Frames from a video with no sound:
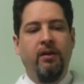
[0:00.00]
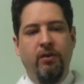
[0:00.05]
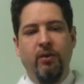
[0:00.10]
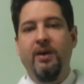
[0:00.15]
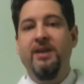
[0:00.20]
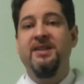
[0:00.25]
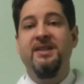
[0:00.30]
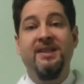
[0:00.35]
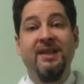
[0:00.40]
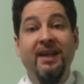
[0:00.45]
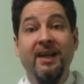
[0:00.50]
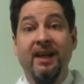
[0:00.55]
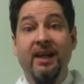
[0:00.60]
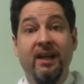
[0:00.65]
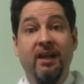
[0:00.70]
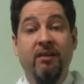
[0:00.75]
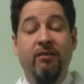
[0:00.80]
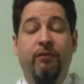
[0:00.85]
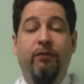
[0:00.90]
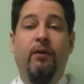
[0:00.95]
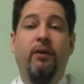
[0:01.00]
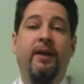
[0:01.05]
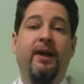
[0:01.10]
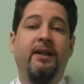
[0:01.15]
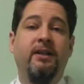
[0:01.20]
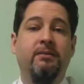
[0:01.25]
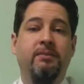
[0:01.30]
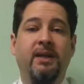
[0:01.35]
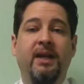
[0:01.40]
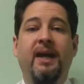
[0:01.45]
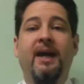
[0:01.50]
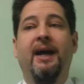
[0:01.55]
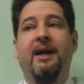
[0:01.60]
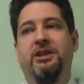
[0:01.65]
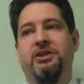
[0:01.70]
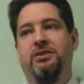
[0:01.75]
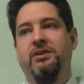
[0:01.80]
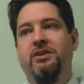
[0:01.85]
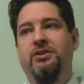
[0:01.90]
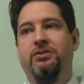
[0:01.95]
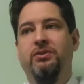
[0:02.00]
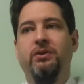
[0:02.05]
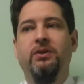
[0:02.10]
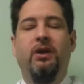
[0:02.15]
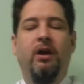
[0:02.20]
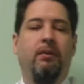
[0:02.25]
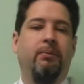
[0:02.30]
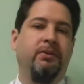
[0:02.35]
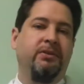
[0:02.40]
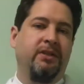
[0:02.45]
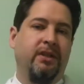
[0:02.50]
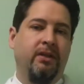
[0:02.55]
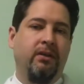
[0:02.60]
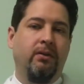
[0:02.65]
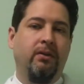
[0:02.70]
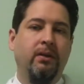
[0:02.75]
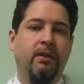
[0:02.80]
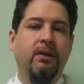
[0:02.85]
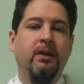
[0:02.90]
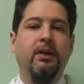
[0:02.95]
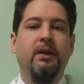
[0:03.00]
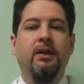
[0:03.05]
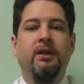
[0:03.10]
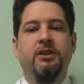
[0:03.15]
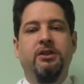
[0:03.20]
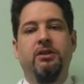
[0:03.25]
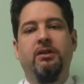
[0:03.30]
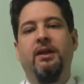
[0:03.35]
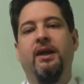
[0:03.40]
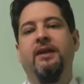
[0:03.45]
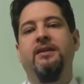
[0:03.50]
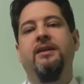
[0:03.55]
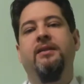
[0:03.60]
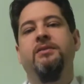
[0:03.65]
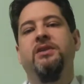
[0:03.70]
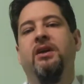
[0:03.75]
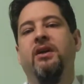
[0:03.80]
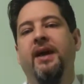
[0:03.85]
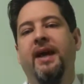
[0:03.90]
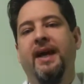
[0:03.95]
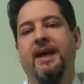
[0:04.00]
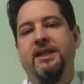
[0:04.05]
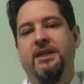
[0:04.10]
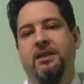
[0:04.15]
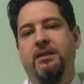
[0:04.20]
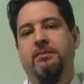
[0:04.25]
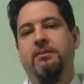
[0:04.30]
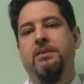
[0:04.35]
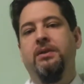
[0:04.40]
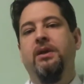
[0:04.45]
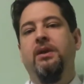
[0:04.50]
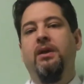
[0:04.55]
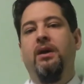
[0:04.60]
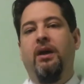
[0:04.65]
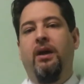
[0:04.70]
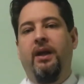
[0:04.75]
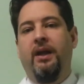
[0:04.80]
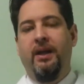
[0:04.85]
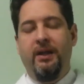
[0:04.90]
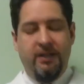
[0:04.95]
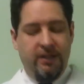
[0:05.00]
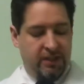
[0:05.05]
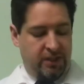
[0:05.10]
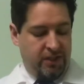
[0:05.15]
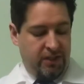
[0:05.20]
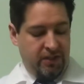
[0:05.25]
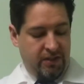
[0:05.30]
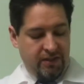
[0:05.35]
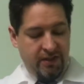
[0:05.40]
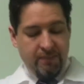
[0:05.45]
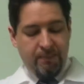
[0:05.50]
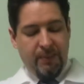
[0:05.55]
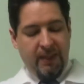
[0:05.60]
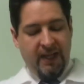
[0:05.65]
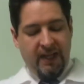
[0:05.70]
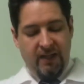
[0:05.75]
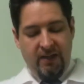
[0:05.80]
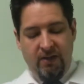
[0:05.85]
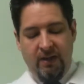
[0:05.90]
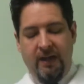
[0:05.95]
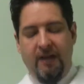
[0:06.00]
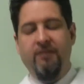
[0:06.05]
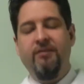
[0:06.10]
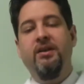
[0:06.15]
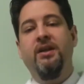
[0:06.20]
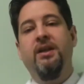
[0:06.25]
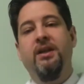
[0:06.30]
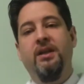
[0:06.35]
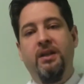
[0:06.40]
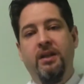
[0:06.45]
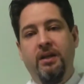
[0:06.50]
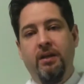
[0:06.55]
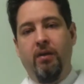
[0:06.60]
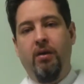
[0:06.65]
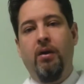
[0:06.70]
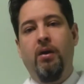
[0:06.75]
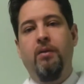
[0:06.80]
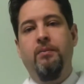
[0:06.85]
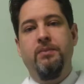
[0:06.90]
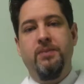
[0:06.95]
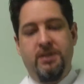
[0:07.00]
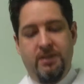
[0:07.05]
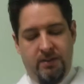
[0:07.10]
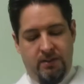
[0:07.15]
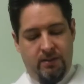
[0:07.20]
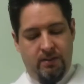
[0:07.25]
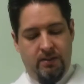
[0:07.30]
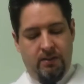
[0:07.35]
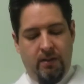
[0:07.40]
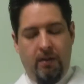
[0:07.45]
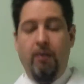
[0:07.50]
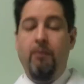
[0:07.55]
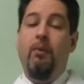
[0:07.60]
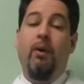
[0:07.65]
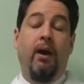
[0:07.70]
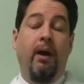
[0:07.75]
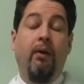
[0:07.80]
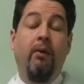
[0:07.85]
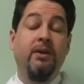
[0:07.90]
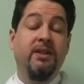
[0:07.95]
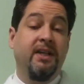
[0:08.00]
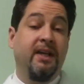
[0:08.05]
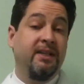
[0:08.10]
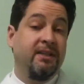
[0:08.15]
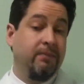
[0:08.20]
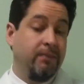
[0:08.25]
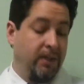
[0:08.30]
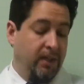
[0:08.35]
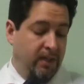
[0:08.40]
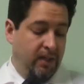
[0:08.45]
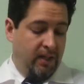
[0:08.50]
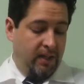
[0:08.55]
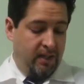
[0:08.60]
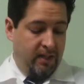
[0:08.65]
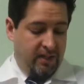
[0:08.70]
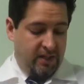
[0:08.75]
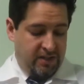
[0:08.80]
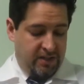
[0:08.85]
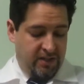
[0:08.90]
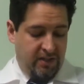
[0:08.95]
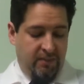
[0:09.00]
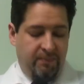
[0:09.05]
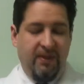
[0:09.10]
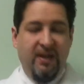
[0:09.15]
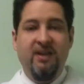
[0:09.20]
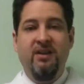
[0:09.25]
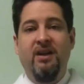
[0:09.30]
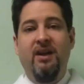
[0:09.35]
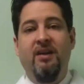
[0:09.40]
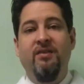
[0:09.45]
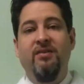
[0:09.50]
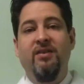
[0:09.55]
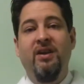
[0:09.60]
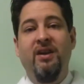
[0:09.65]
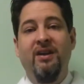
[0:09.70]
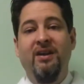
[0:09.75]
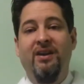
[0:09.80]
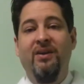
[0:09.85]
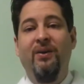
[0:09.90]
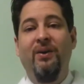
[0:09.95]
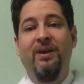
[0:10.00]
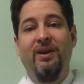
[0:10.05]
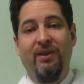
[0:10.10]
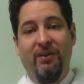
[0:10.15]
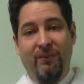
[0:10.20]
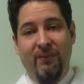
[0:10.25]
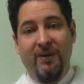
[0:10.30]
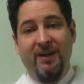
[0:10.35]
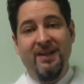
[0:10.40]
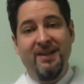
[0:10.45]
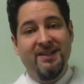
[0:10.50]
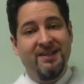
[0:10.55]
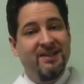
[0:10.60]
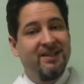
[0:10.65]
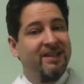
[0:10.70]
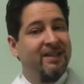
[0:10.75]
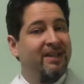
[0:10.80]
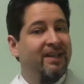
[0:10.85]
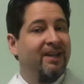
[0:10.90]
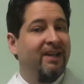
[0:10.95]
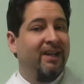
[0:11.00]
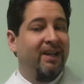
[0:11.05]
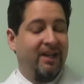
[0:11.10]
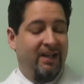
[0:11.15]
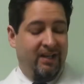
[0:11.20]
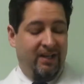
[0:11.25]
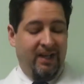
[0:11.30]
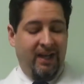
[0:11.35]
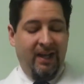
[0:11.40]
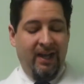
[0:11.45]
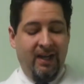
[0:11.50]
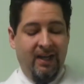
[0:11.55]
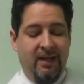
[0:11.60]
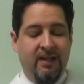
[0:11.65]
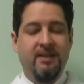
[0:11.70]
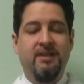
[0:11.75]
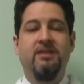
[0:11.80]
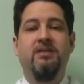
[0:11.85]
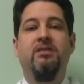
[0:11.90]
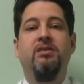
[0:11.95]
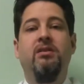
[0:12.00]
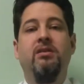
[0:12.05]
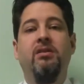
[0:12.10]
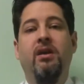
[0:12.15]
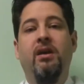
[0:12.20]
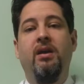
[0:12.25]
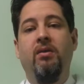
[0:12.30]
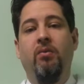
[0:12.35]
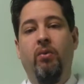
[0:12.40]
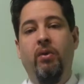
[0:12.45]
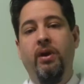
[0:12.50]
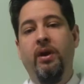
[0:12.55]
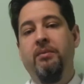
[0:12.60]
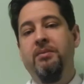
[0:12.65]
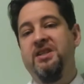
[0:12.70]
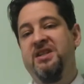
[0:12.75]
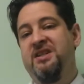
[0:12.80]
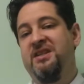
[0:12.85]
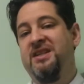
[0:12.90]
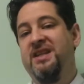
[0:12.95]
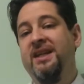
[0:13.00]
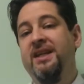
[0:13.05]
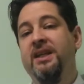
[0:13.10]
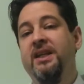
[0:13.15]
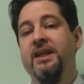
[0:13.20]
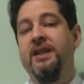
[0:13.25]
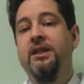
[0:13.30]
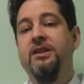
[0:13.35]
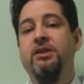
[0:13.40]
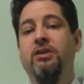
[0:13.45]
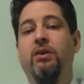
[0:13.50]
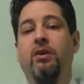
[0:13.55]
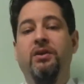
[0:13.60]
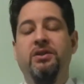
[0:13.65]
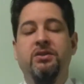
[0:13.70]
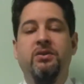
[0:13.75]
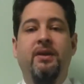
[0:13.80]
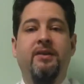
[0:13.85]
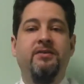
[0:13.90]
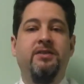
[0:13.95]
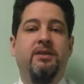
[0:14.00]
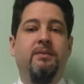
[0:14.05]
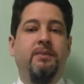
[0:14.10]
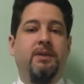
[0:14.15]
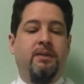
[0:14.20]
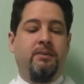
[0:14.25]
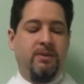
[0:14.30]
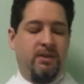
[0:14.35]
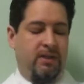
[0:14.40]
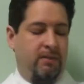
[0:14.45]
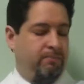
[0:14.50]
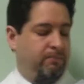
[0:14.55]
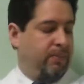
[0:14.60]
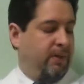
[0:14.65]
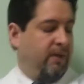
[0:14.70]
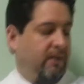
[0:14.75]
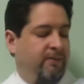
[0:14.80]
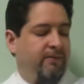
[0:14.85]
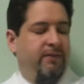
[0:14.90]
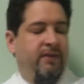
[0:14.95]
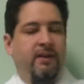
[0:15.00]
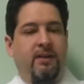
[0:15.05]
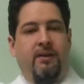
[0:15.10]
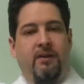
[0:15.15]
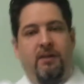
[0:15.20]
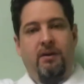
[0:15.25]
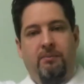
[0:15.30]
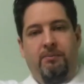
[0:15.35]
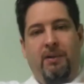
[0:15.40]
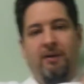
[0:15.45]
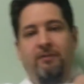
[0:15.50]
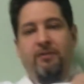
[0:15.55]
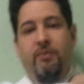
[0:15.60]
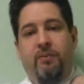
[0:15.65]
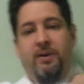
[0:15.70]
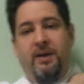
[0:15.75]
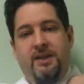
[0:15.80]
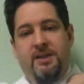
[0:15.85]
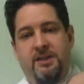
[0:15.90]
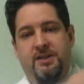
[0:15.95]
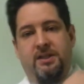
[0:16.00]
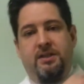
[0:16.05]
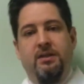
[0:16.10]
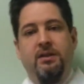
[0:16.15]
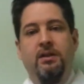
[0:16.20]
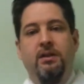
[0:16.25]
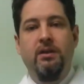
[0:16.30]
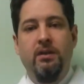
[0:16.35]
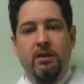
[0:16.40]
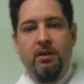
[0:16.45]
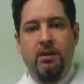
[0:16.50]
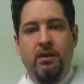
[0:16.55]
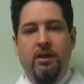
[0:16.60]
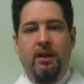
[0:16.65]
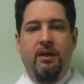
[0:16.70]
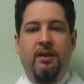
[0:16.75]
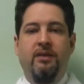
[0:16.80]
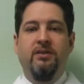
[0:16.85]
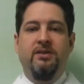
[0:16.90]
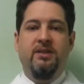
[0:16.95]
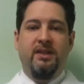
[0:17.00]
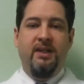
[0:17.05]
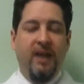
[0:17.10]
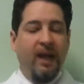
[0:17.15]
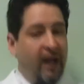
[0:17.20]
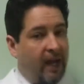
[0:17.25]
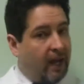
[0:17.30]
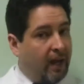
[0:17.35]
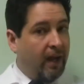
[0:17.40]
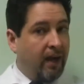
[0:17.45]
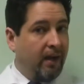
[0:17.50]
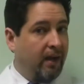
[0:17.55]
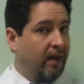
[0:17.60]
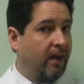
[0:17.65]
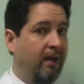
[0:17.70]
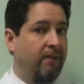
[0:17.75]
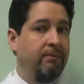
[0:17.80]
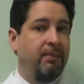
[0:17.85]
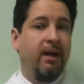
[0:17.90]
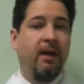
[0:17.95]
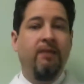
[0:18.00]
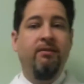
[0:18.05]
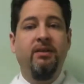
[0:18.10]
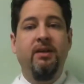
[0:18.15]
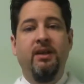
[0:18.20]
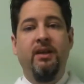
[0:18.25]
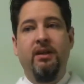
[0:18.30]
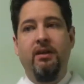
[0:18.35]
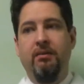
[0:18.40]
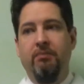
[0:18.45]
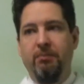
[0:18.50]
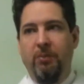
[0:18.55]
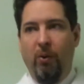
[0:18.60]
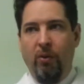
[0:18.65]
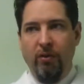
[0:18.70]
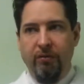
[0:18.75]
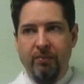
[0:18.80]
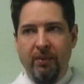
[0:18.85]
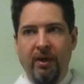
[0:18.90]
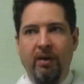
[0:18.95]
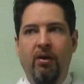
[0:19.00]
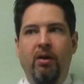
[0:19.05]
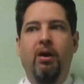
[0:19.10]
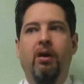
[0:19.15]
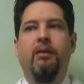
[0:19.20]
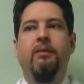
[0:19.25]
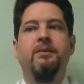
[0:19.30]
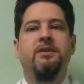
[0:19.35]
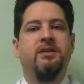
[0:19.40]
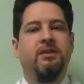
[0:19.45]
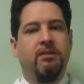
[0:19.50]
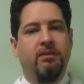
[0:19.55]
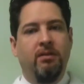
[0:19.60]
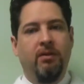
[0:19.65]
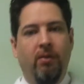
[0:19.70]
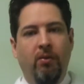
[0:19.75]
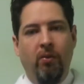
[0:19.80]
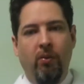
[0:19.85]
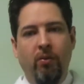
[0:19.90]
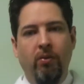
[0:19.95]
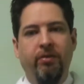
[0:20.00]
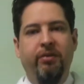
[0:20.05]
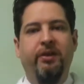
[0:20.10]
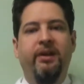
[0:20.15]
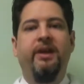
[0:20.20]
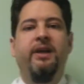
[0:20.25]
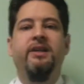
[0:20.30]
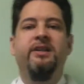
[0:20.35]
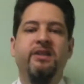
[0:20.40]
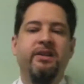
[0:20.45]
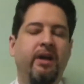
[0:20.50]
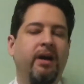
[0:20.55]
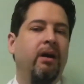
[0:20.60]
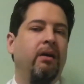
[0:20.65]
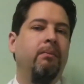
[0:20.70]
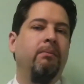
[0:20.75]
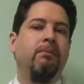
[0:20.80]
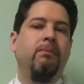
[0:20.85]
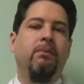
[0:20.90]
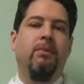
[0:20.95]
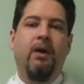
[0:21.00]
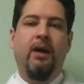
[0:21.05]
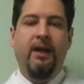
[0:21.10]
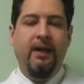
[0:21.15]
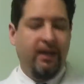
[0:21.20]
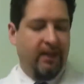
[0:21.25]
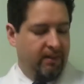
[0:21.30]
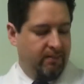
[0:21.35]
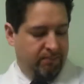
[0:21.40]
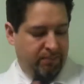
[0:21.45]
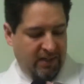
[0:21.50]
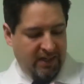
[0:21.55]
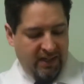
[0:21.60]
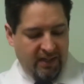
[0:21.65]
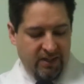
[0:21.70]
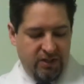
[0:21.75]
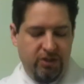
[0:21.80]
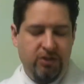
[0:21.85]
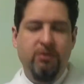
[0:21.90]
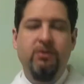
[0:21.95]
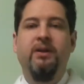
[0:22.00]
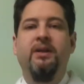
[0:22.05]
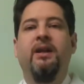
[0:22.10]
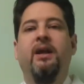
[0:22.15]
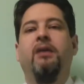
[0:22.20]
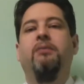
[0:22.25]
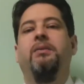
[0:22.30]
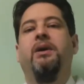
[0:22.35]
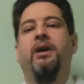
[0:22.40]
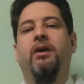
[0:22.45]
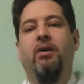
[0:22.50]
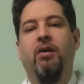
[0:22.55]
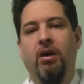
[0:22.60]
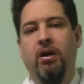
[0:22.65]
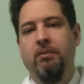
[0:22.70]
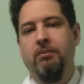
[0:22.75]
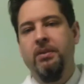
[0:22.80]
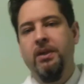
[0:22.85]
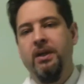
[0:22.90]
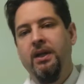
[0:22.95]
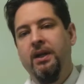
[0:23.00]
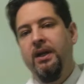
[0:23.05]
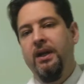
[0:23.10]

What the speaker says: I see it for that to be actually true carpal tunnel. So a lot of times I'll ask them, in addition to the pain you're having in the arms, well, I always ask them, in addition to the pain you have going to the wrist and the hands, or numbness and tingling, do you also have symptoms above the wrist? And they'll say, yeah, I'm having it both my arms, the whole thing is numb, I get pain shooting down my arm,